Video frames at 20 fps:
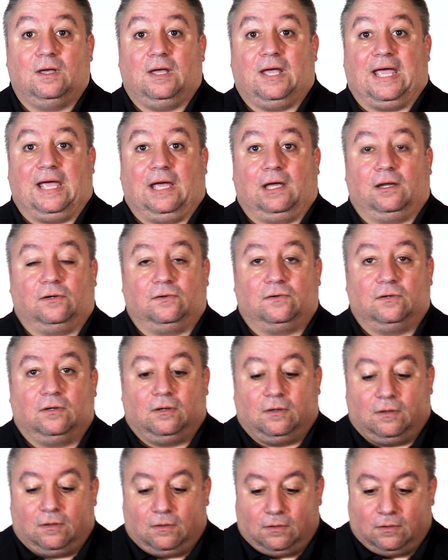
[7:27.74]
And
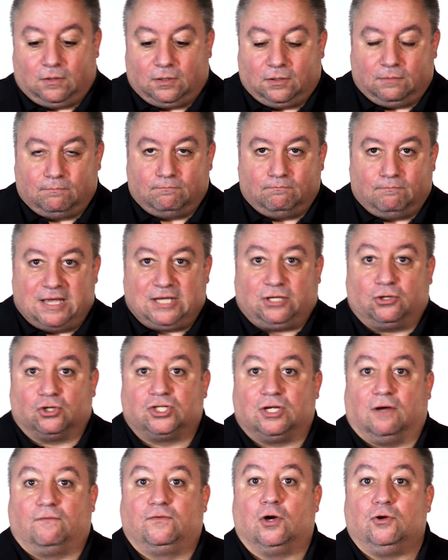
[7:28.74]
make
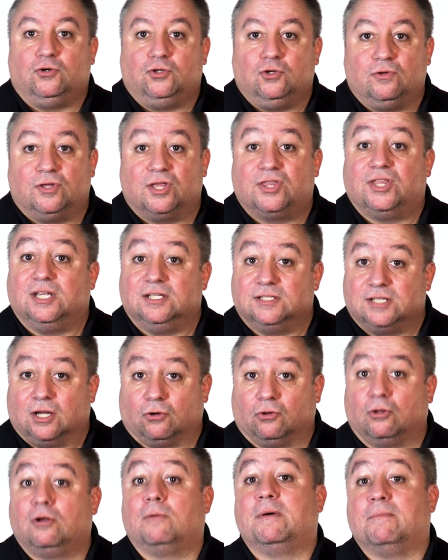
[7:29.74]
yourself go do the things that are
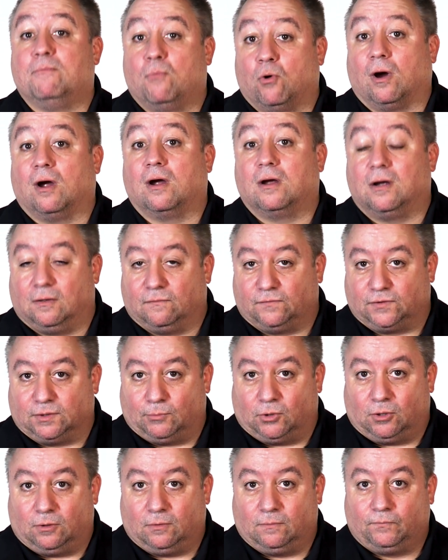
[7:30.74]
a little bit more
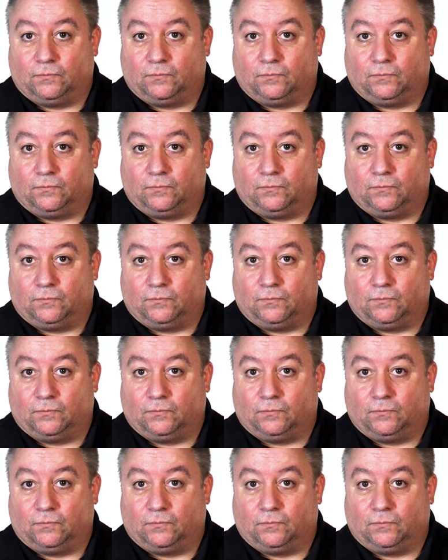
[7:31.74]
uncomfortable.